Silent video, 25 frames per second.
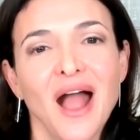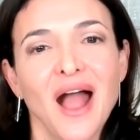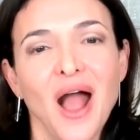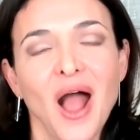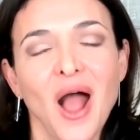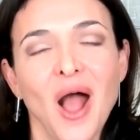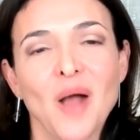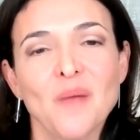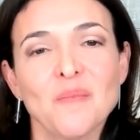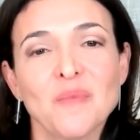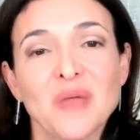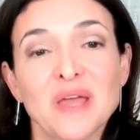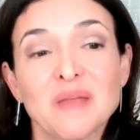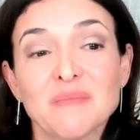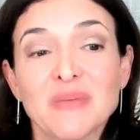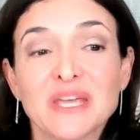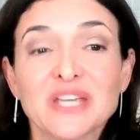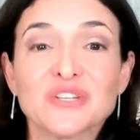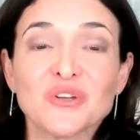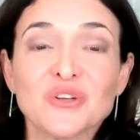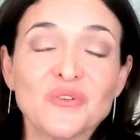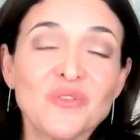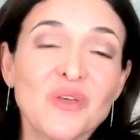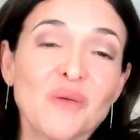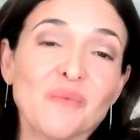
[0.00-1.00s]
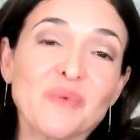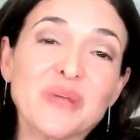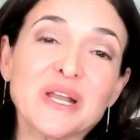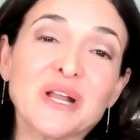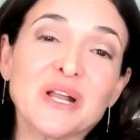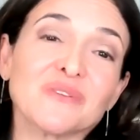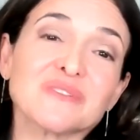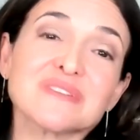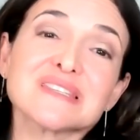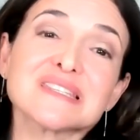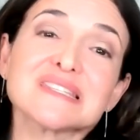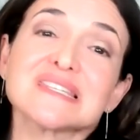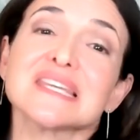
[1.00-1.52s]
and make sure that we
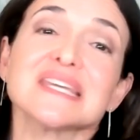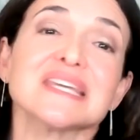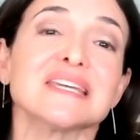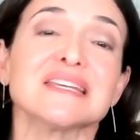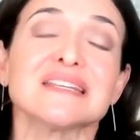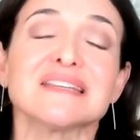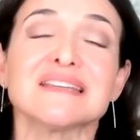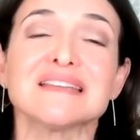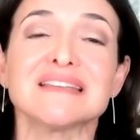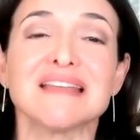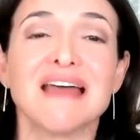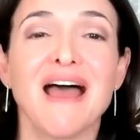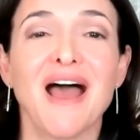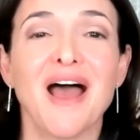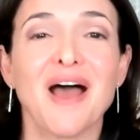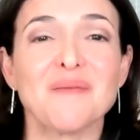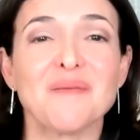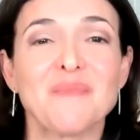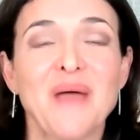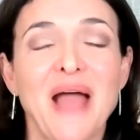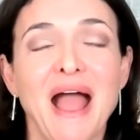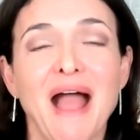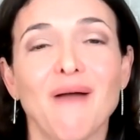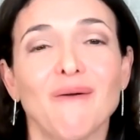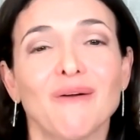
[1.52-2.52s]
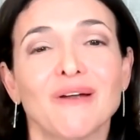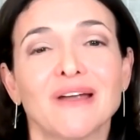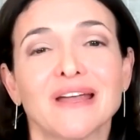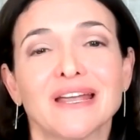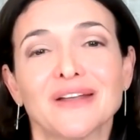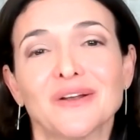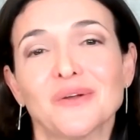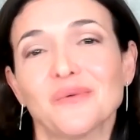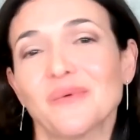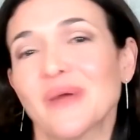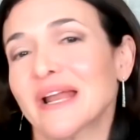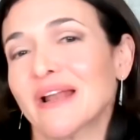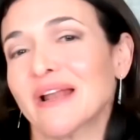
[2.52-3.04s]
don't cede power
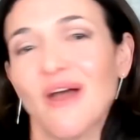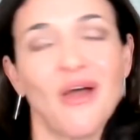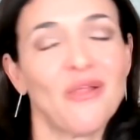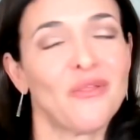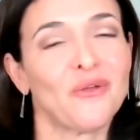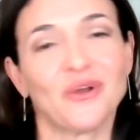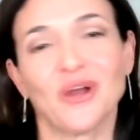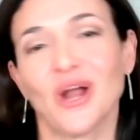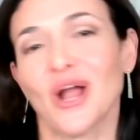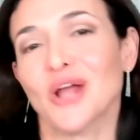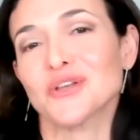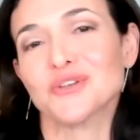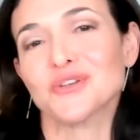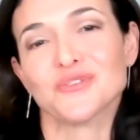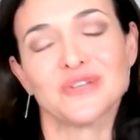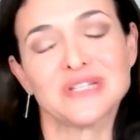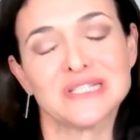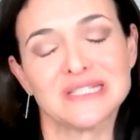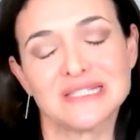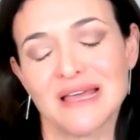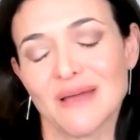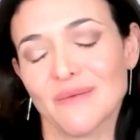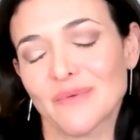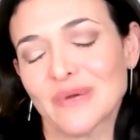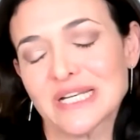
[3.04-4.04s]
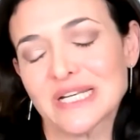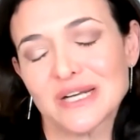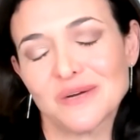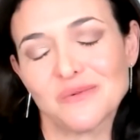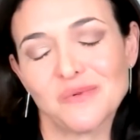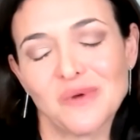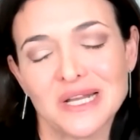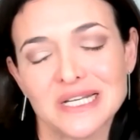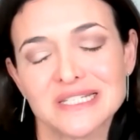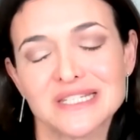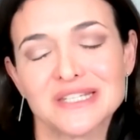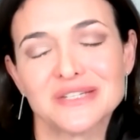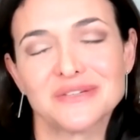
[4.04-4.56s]
in a way to other countries that we don't
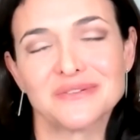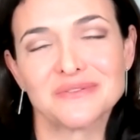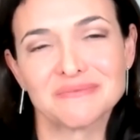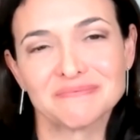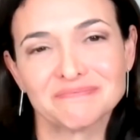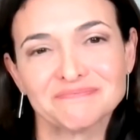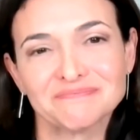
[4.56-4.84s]
want to.